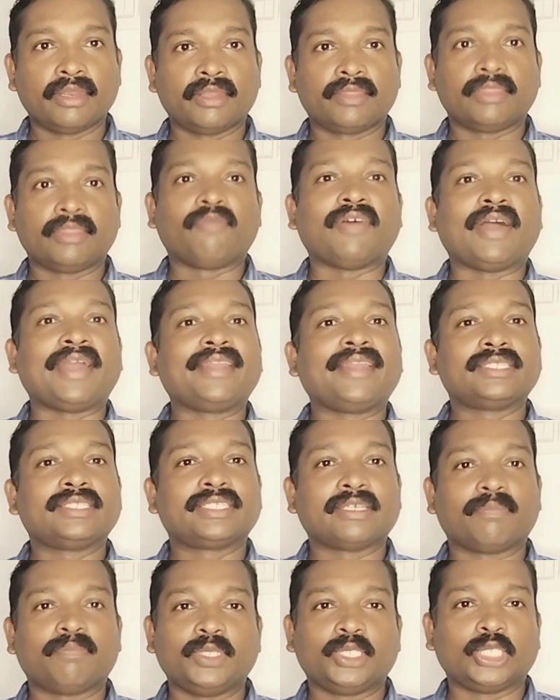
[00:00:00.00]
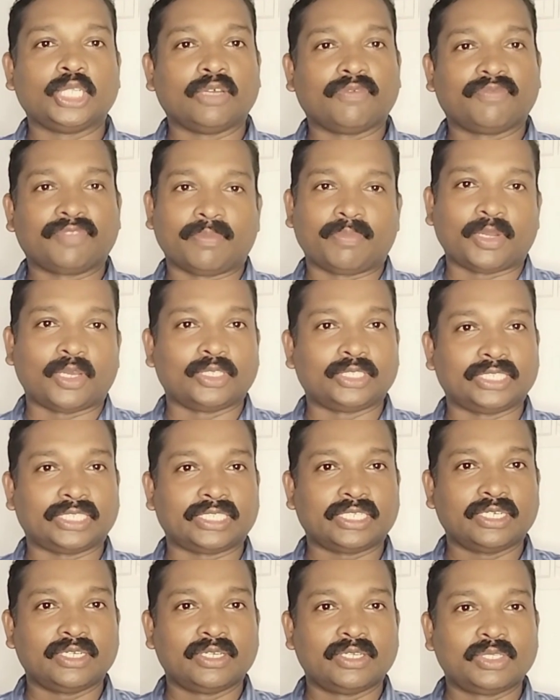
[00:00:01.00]
the final submission of the
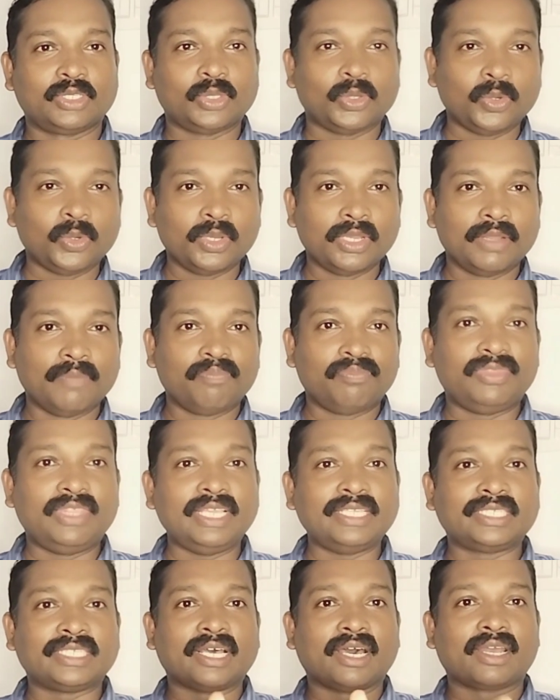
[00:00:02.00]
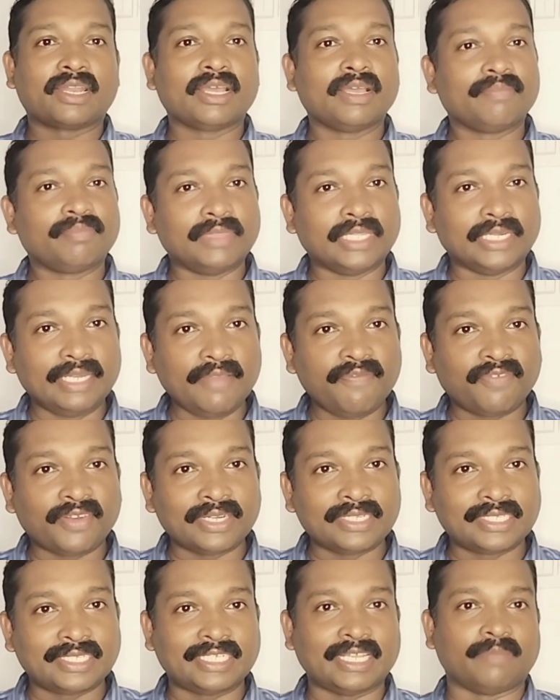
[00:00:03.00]
project. So these are the
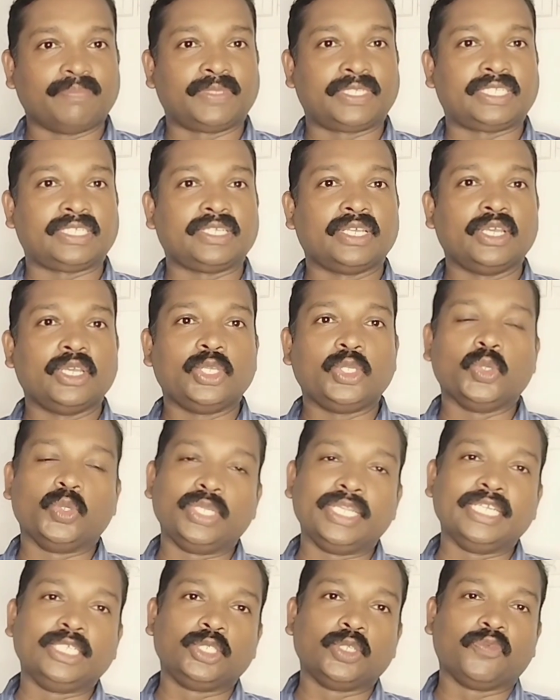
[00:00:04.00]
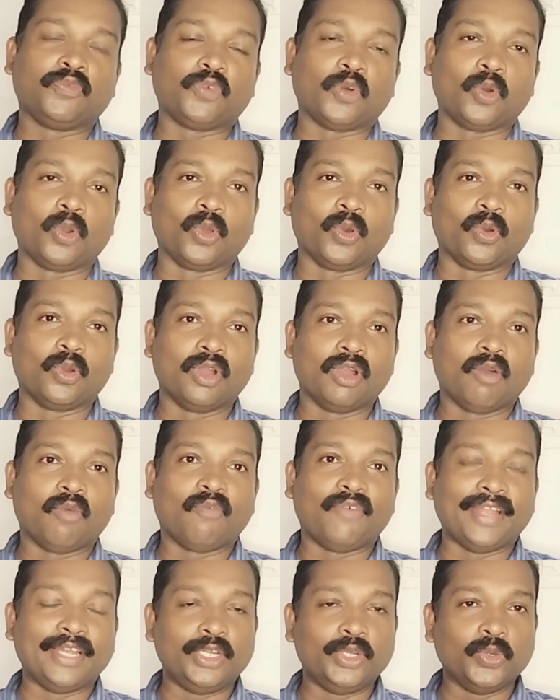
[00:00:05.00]
different steps you need to follow
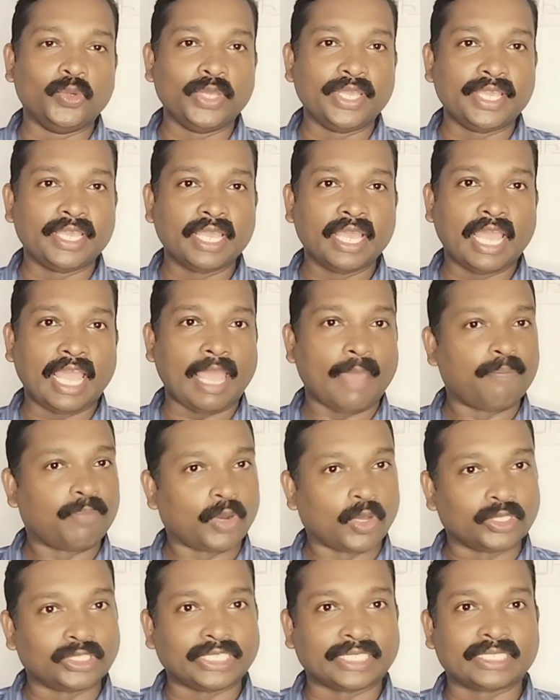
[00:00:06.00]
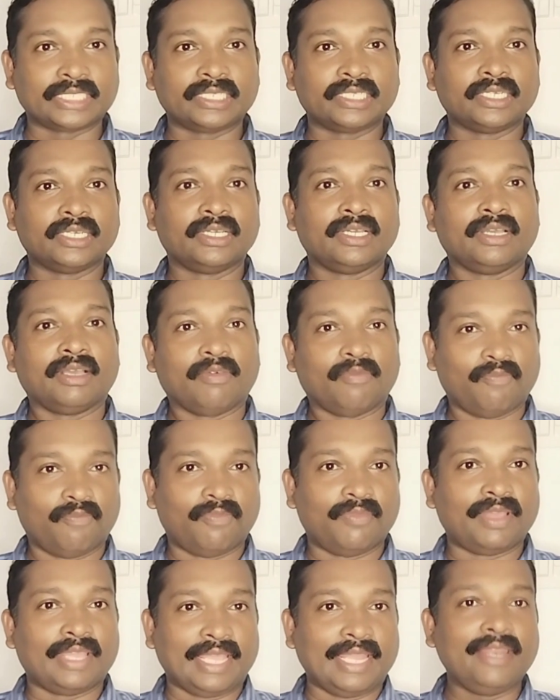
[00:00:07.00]
when doing a project
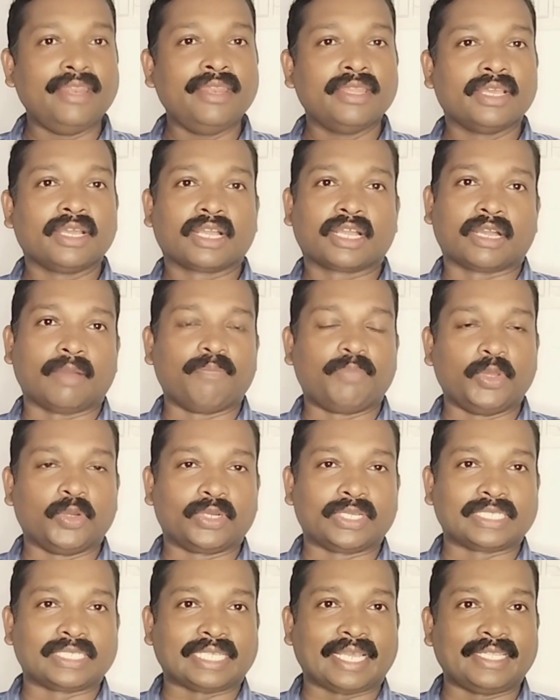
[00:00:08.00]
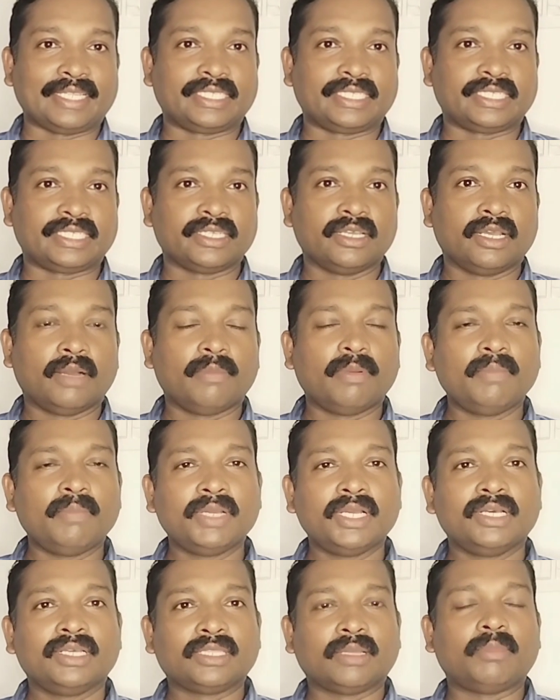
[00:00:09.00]
in computer science. Appo
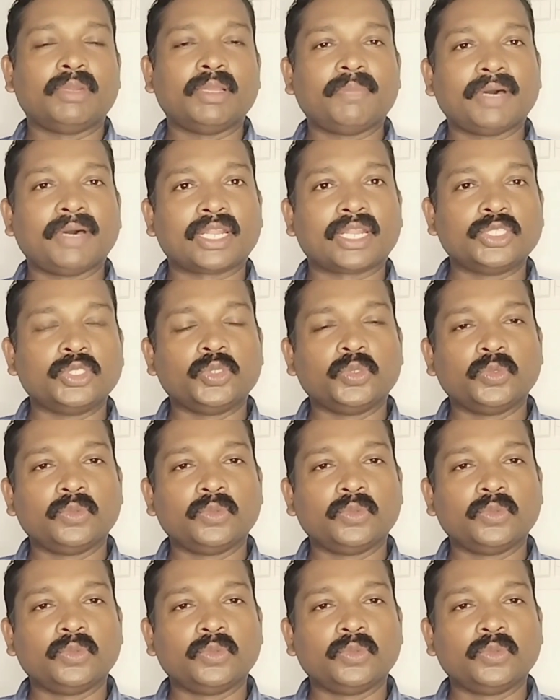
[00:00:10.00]
nammal paranju